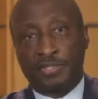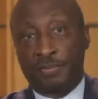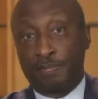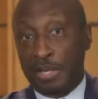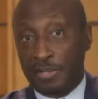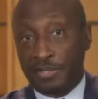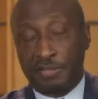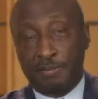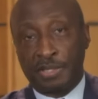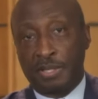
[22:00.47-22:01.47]
some
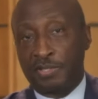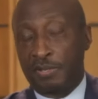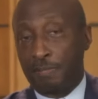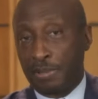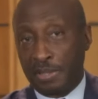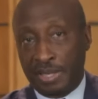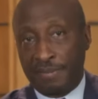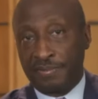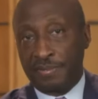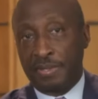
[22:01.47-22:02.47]
customs, some
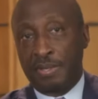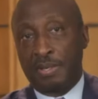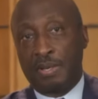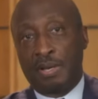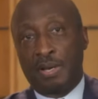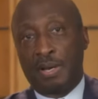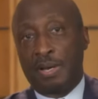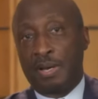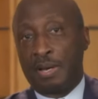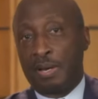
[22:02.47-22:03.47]
beliefs,
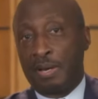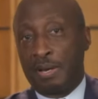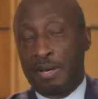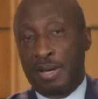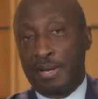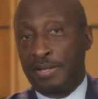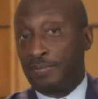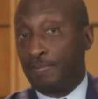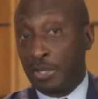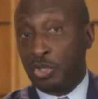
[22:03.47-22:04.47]
and
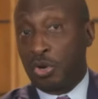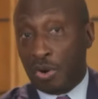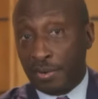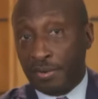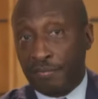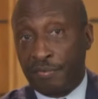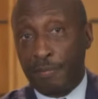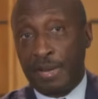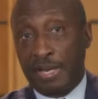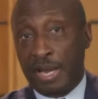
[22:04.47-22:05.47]
it's much harder
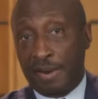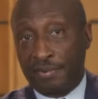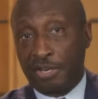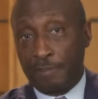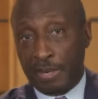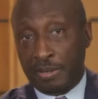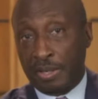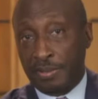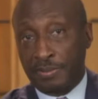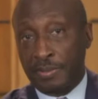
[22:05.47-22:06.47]
for many
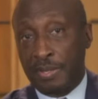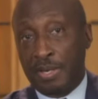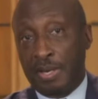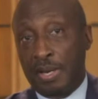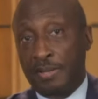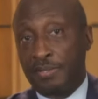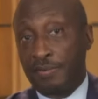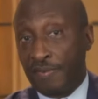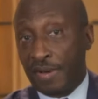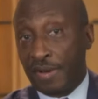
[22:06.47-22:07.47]
African-Americans
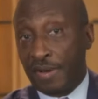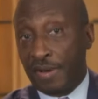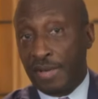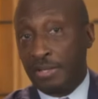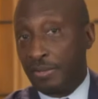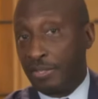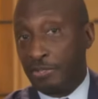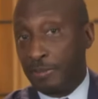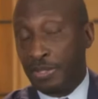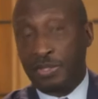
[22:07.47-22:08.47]
to find their way
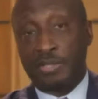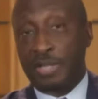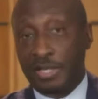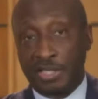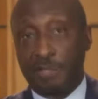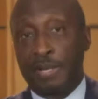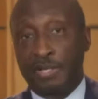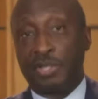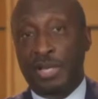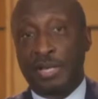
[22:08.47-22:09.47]
to these positions. I
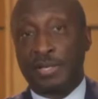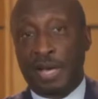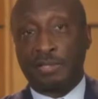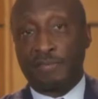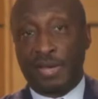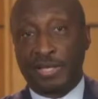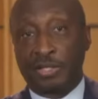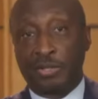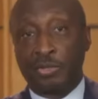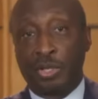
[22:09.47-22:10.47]
just mentioned that Dr.
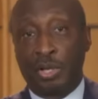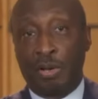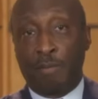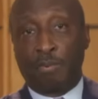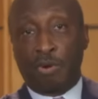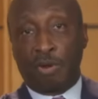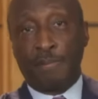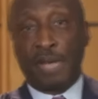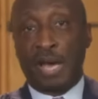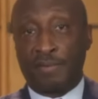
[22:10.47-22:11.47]
Vagelos
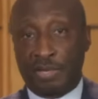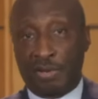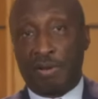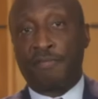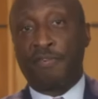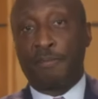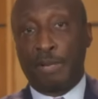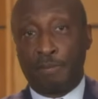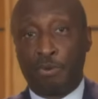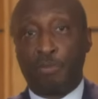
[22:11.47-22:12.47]
brought me out of a law firm
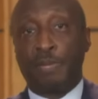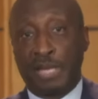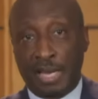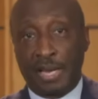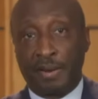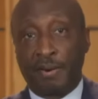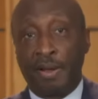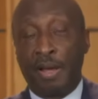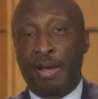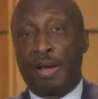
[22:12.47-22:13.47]
and put me here.
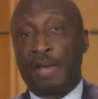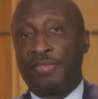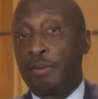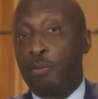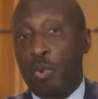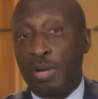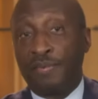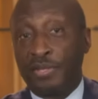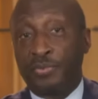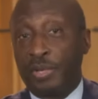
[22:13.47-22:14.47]
I think one of
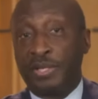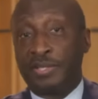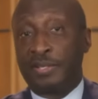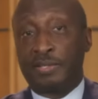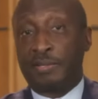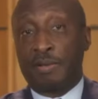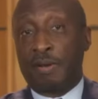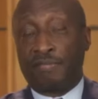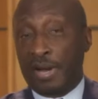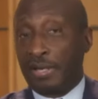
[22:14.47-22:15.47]
his reasons,
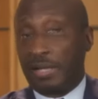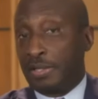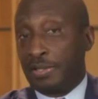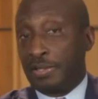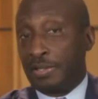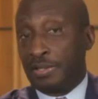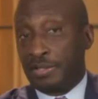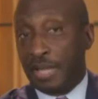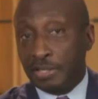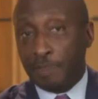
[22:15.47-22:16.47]
frankly, because
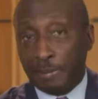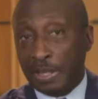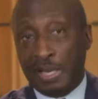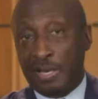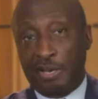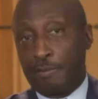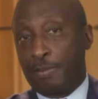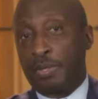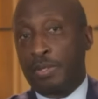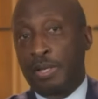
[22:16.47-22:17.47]
he said this publicly and
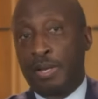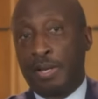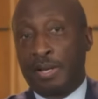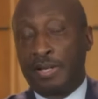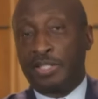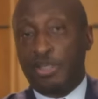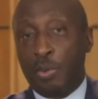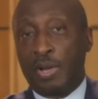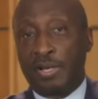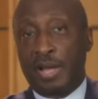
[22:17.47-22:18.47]
in a book, is
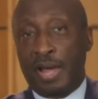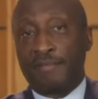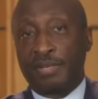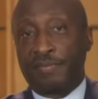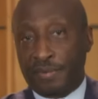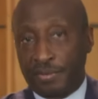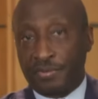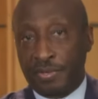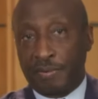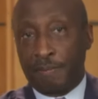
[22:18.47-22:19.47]
he wanted to have a
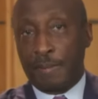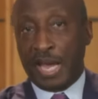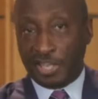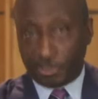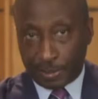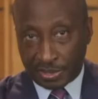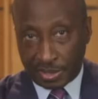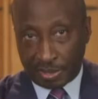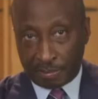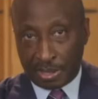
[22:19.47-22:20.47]
diverse management
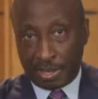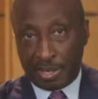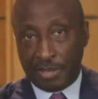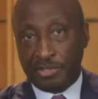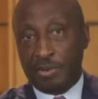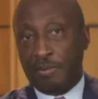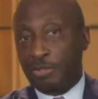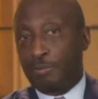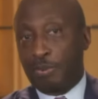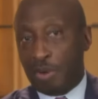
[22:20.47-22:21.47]
team. And so I
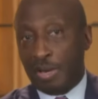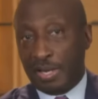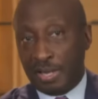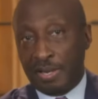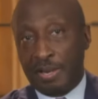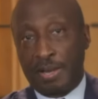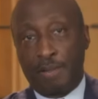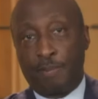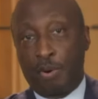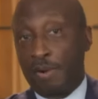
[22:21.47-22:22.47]
was brought in
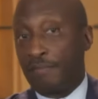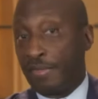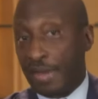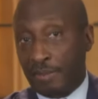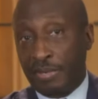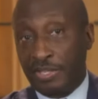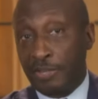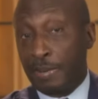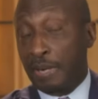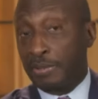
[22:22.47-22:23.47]
part for that
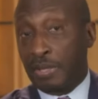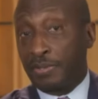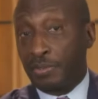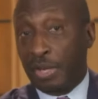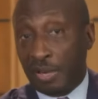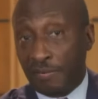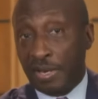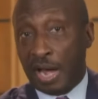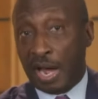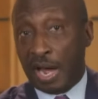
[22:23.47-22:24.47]
reason, but I was also
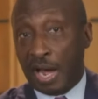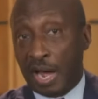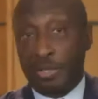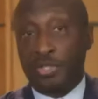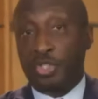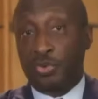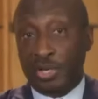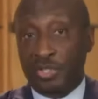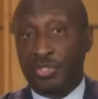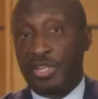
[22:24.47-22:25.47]
given
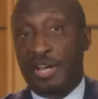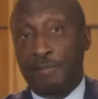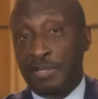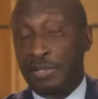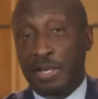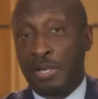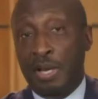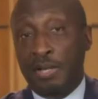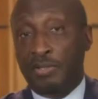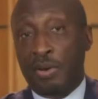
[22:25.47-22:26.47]
opportunities, stretch
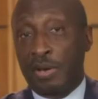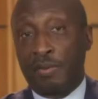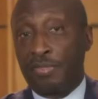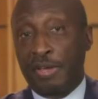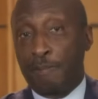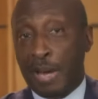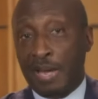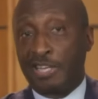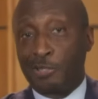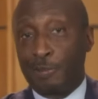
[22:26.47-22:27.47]
assignments. And so I don't
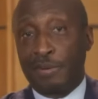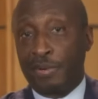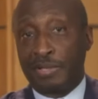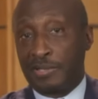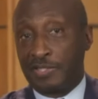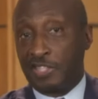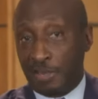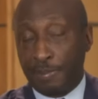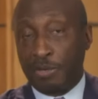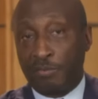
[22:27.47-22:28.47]
think my
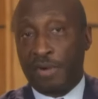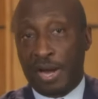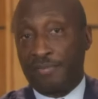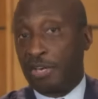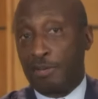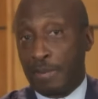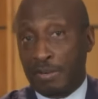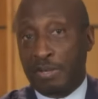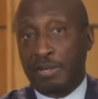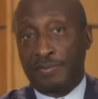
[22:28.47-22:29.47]
experience is typical for
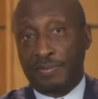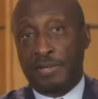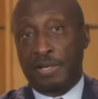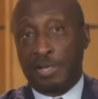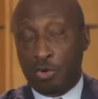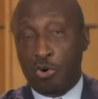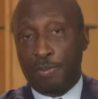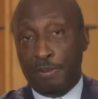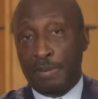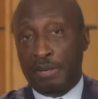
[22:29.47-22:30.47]
African-Americans
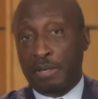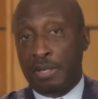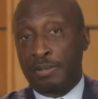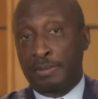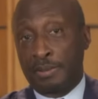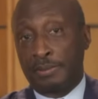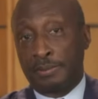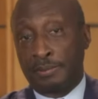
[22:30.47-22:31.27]
in corporate America.